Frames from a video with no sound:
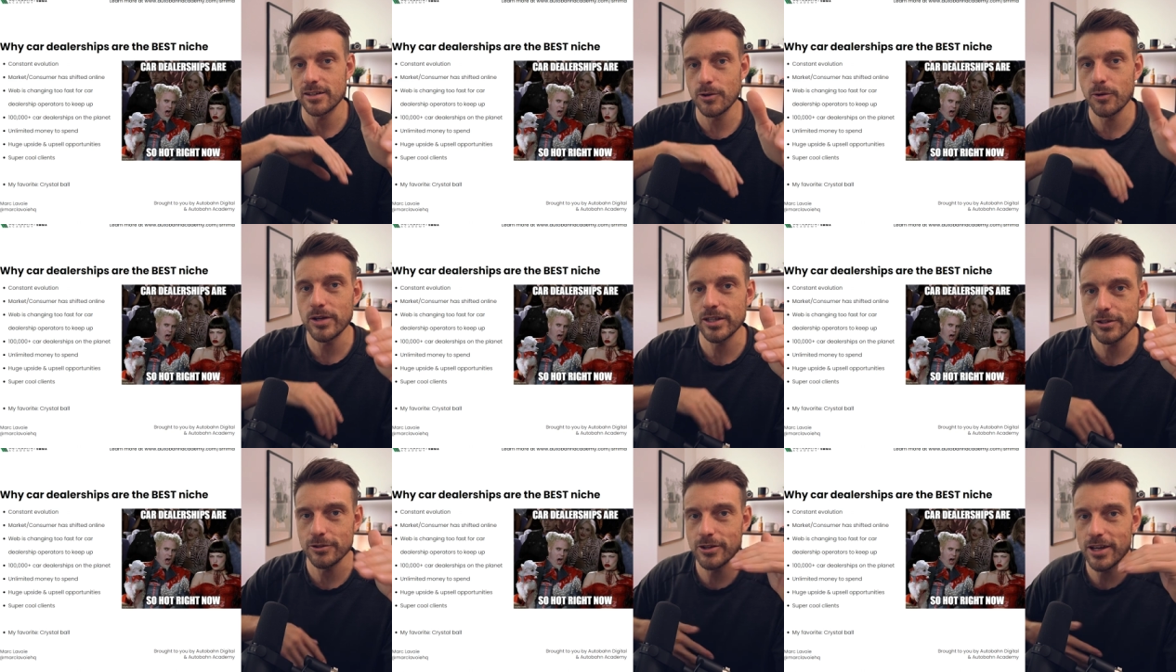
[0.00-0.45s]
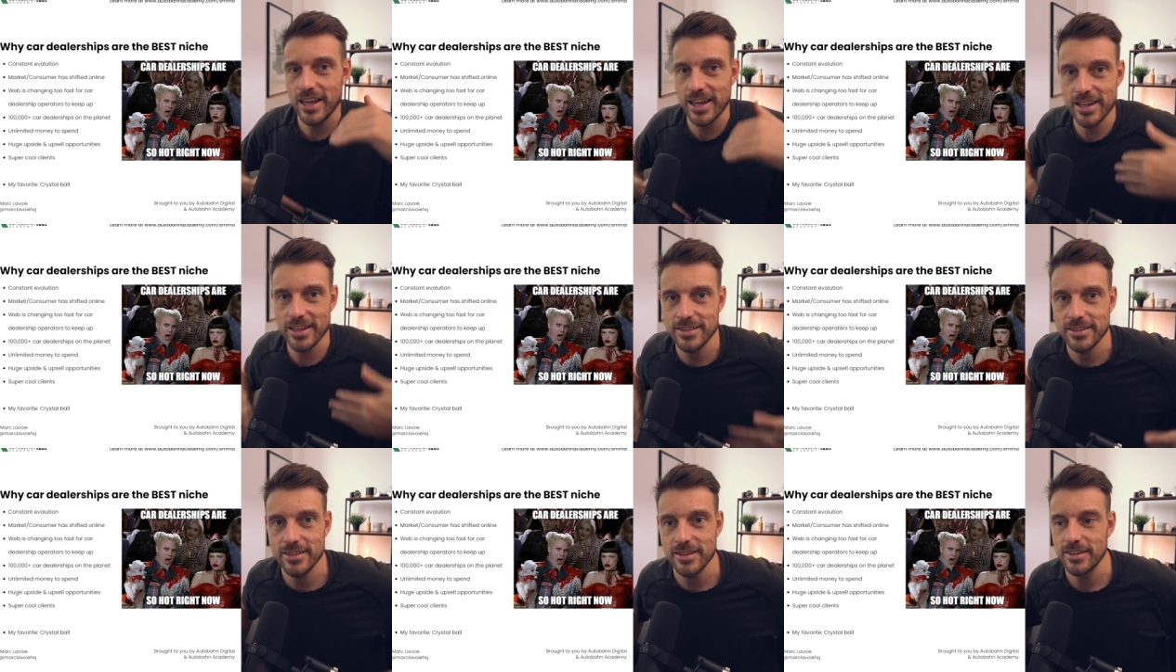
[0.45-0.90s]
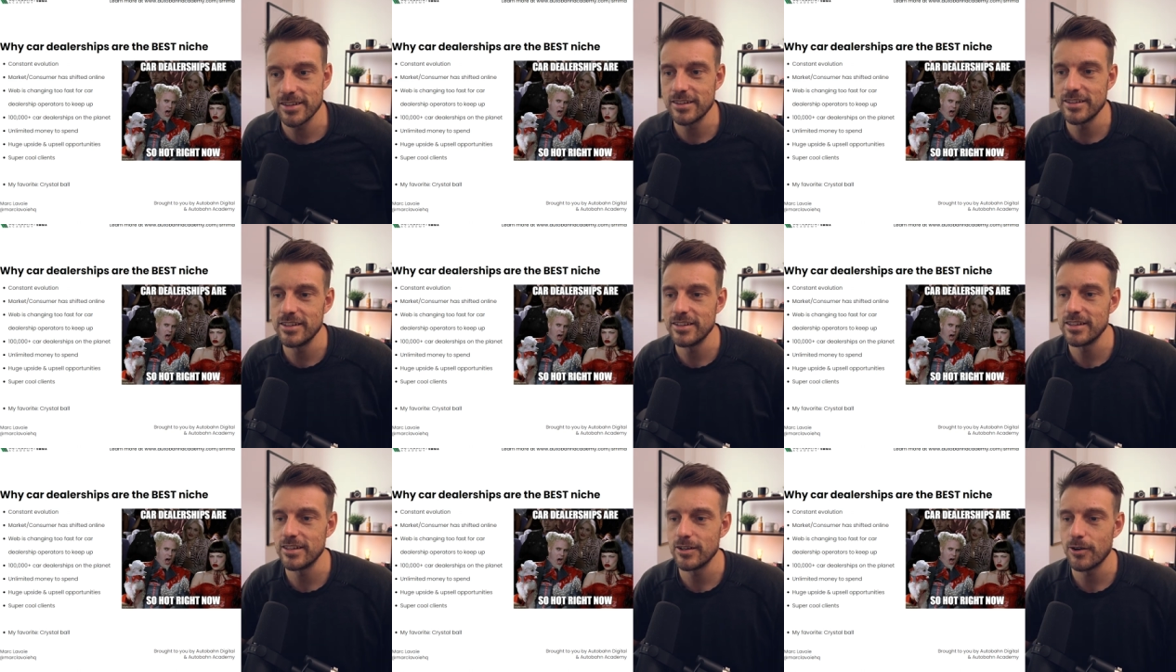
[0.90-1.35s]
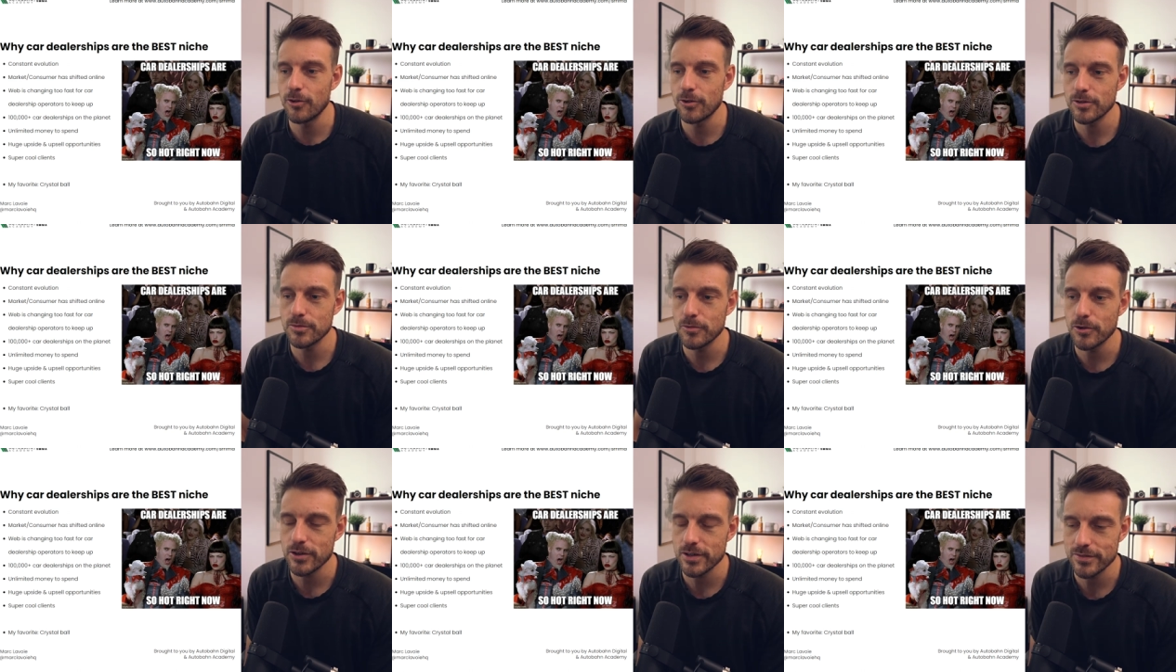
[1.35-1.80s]
going to hit the
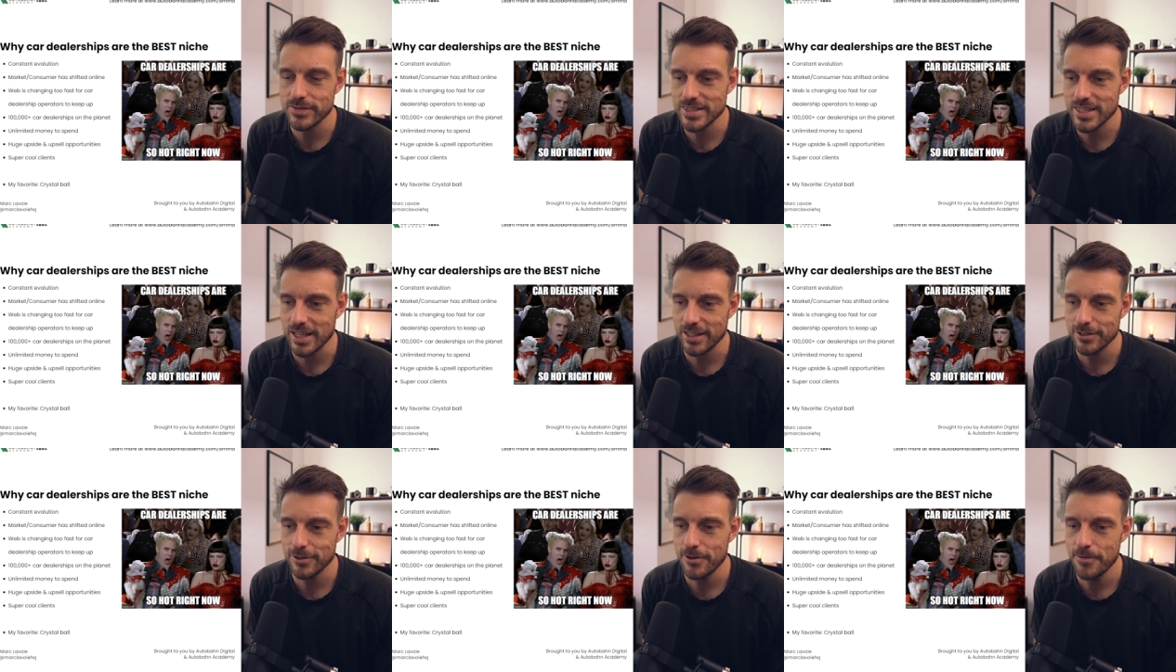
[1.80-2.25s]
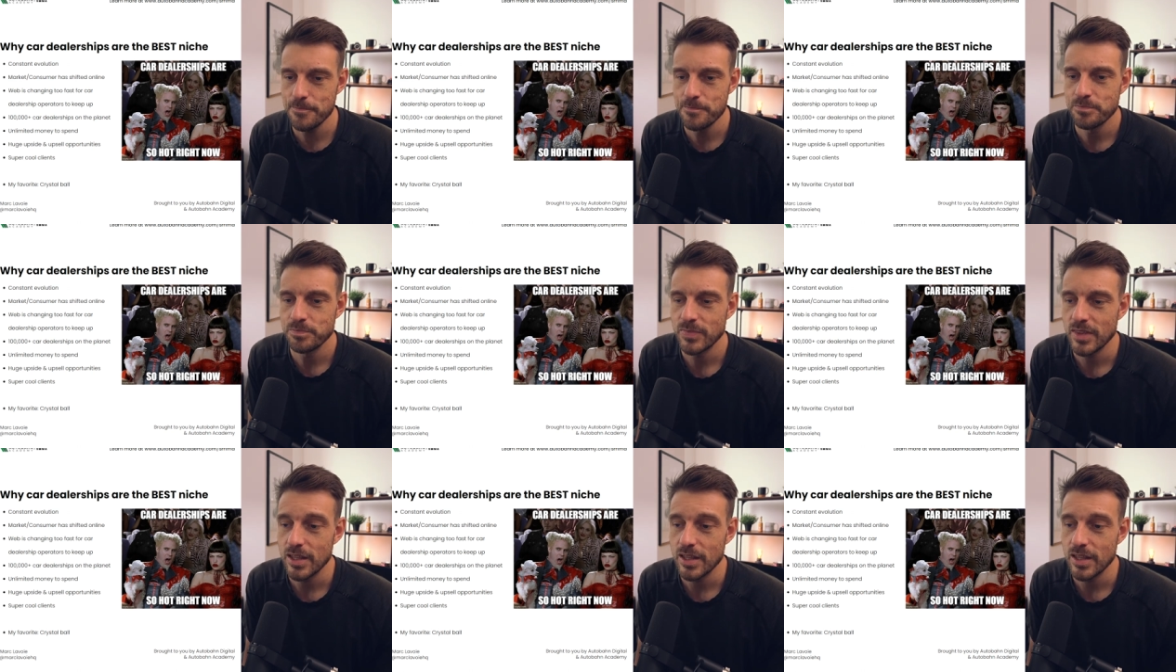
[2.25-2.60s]
automotive sector,